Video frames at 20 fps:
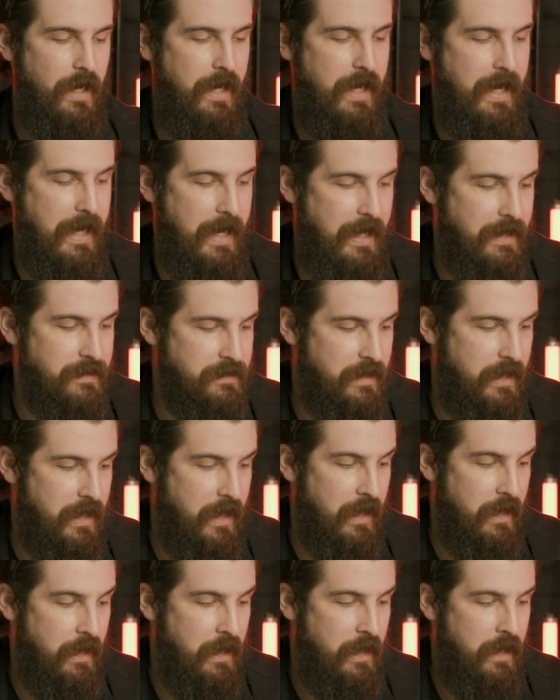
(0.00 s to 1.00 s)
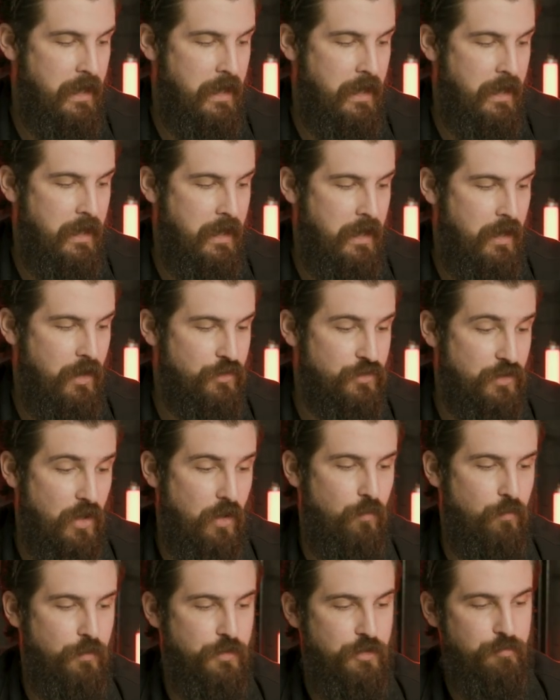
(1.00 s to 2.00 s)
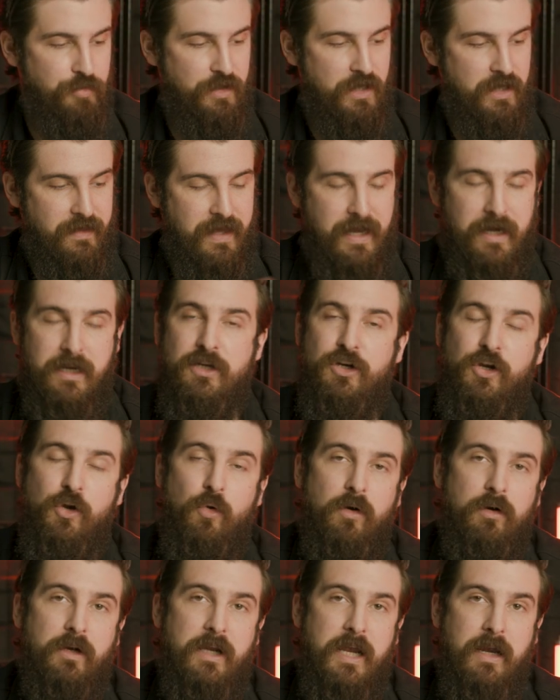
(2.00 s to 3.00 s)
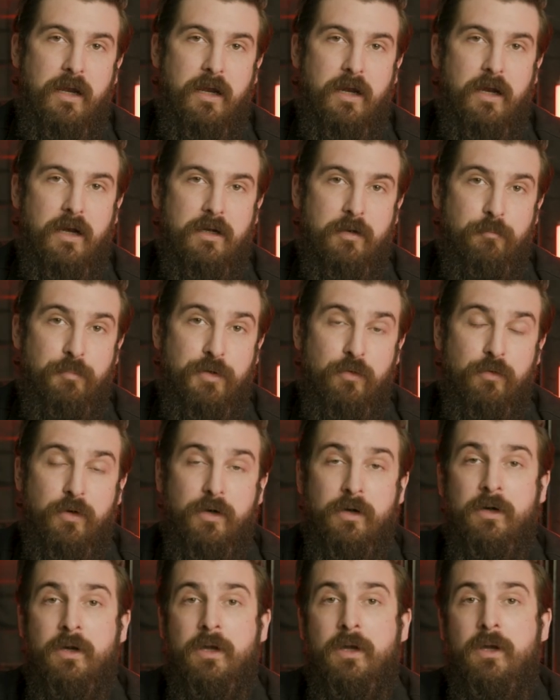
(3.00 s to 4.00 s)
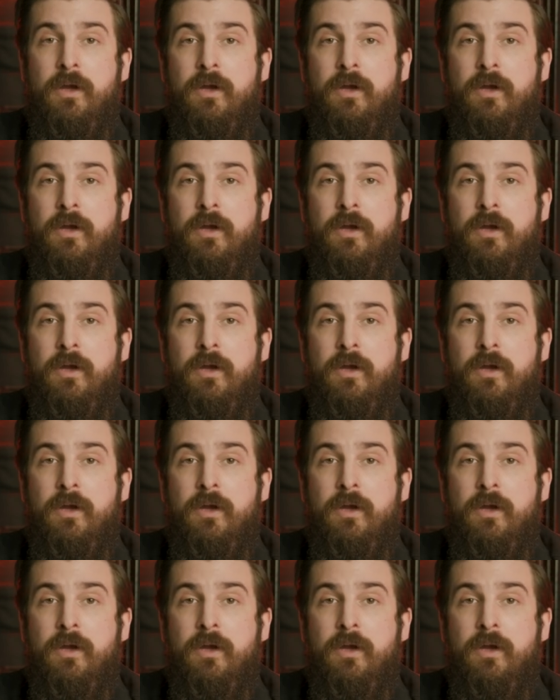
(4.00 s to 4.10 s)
And so when you plug that into your computer,